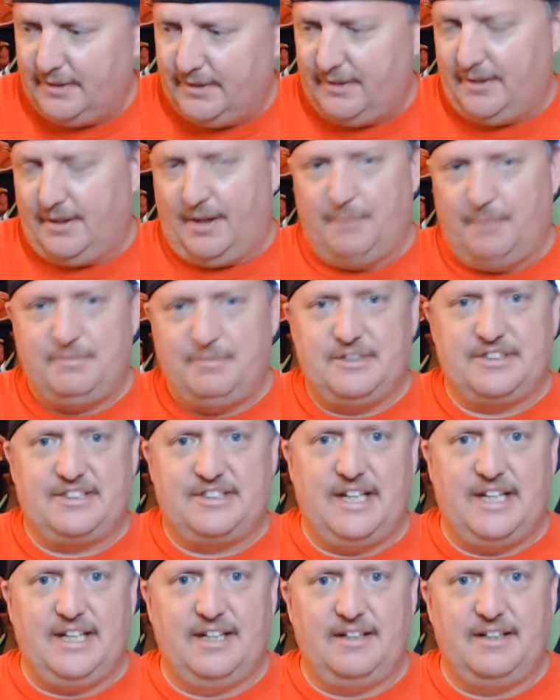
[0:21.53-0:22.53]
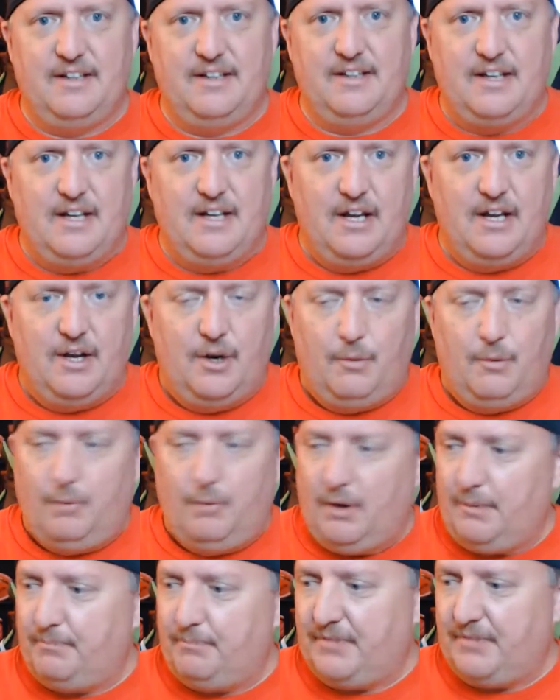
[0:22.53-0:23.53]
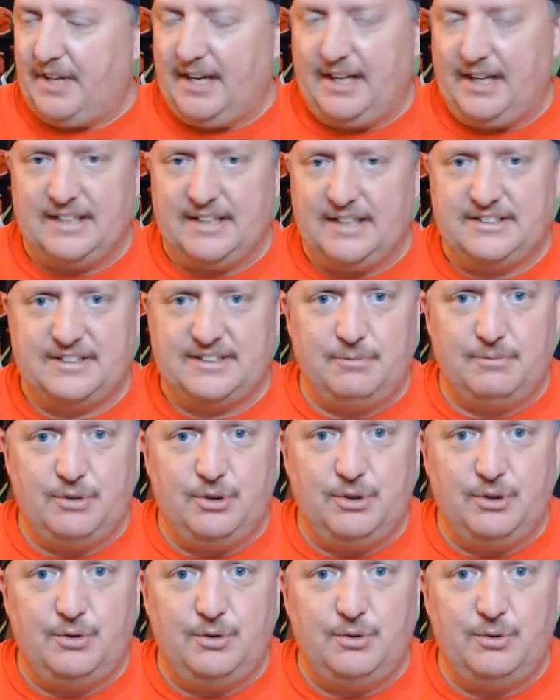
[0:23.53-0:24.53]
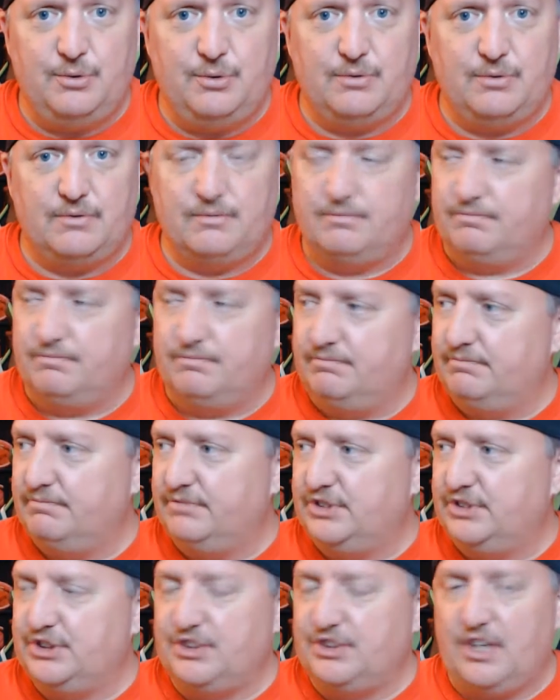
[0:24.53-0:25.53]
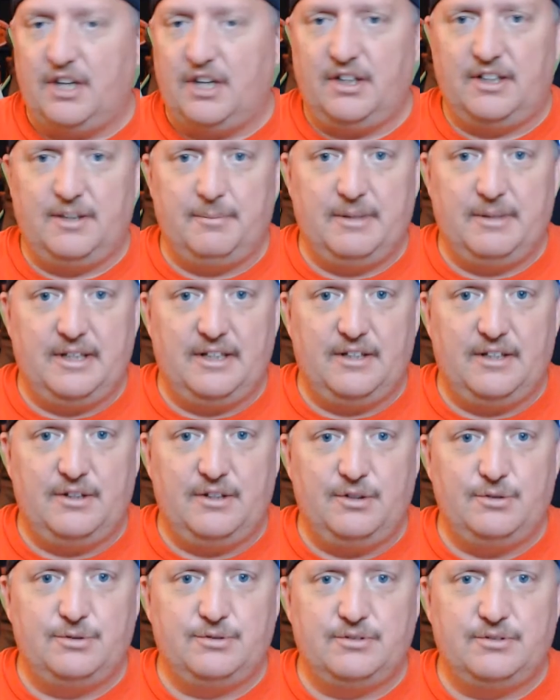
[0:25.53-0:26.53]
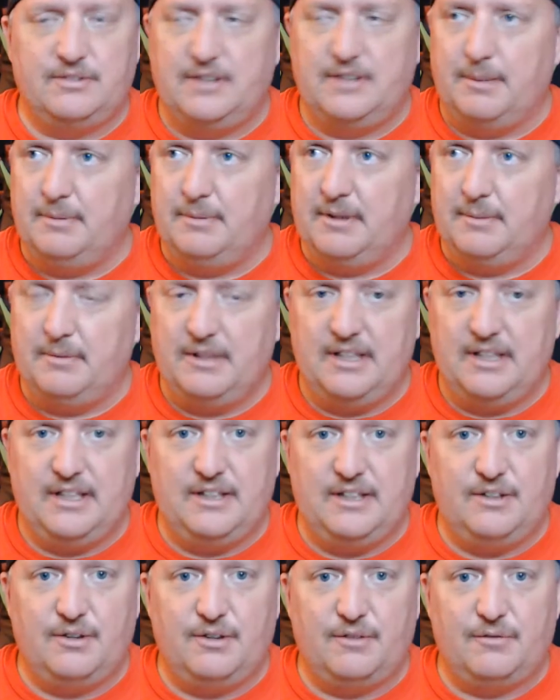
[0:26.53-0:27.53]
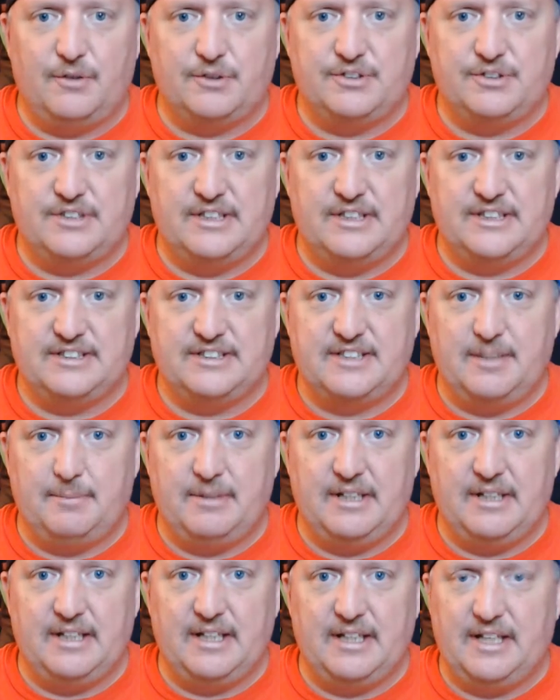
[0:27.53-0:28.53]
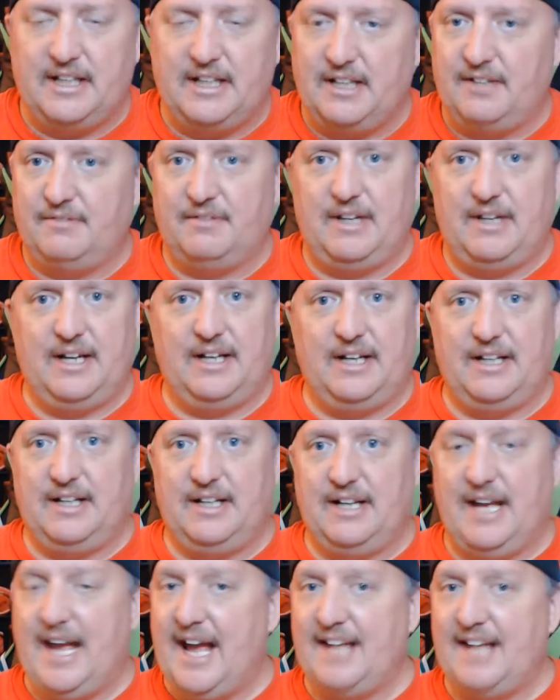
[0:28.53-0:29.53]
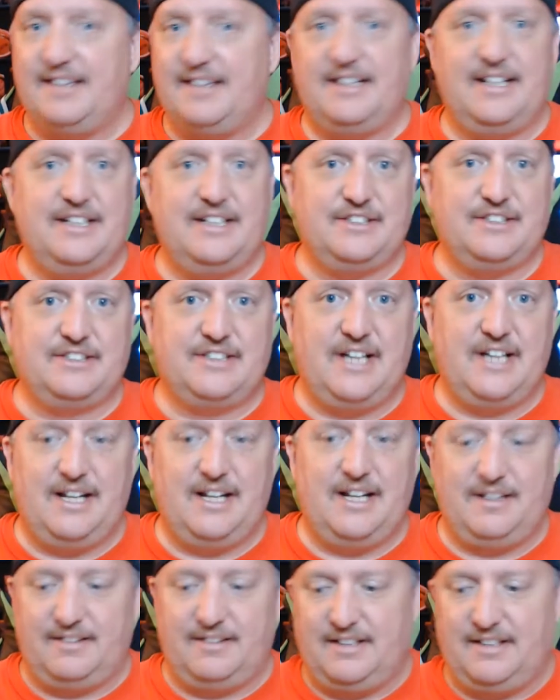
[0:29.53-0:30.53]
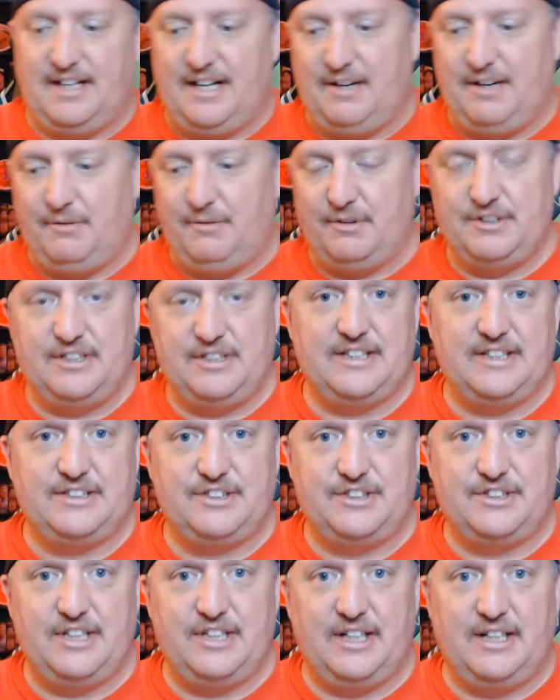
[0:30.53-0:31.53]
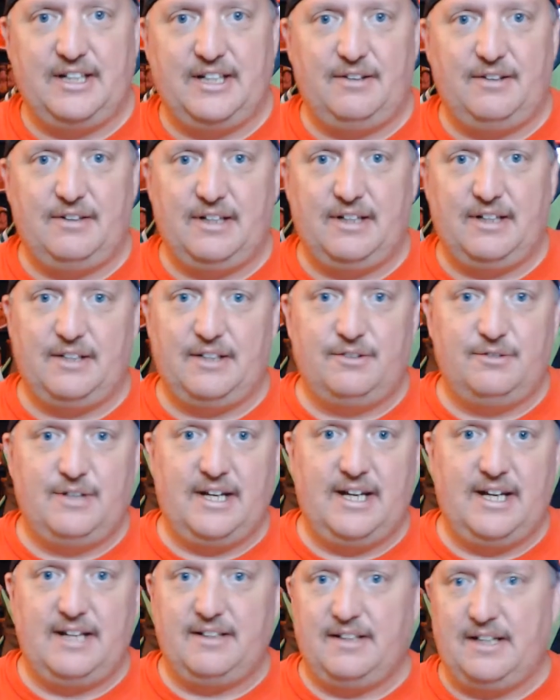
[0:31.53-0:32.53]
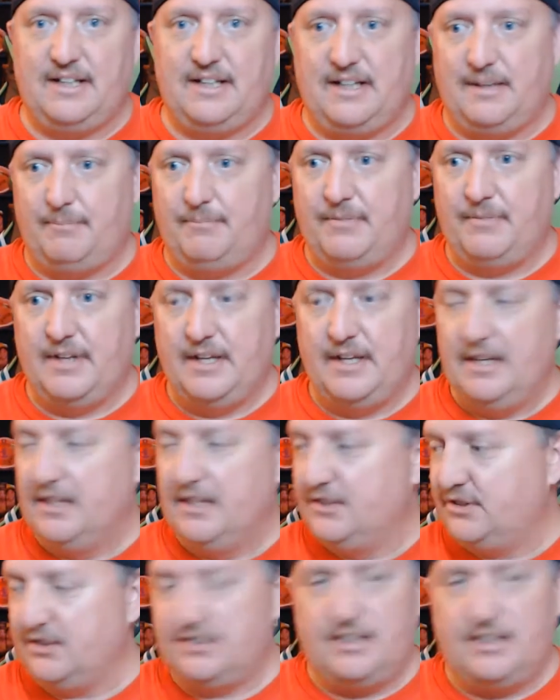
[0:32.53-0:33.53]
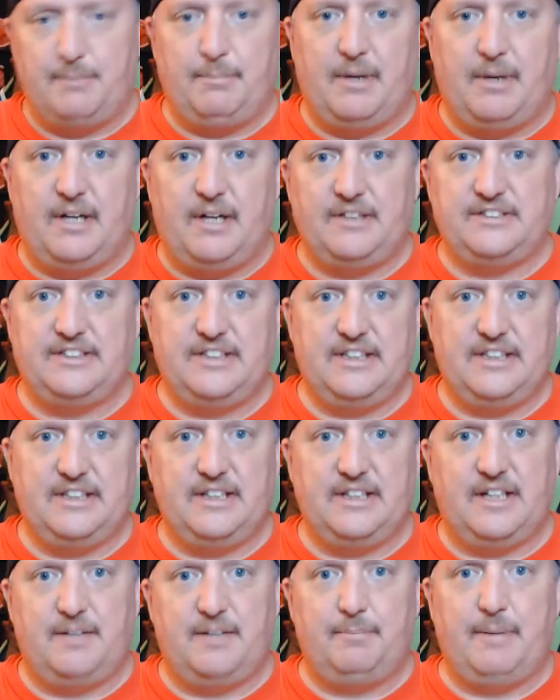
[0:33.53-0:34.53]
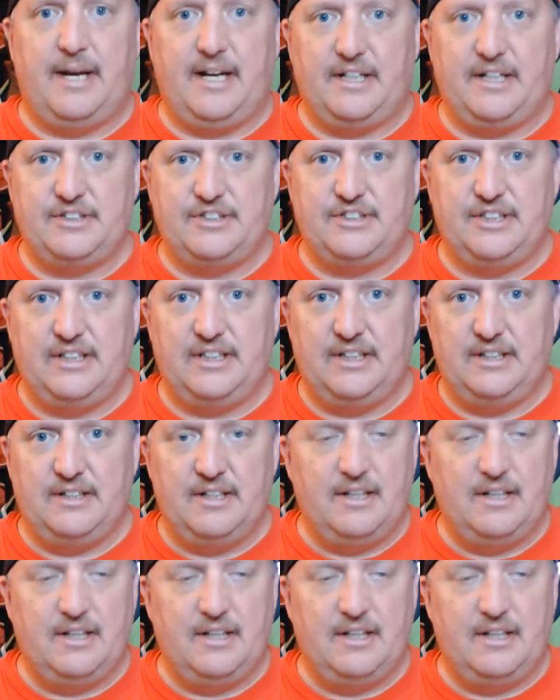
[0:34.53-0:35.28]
I'm just kidding. Well, I got some new stock coming in, and new WWE Universe things coming in. I got a I got a hat that I just got. I want you guys to check it out. I got a new hat. Um, so it's unboxing, unpackaging,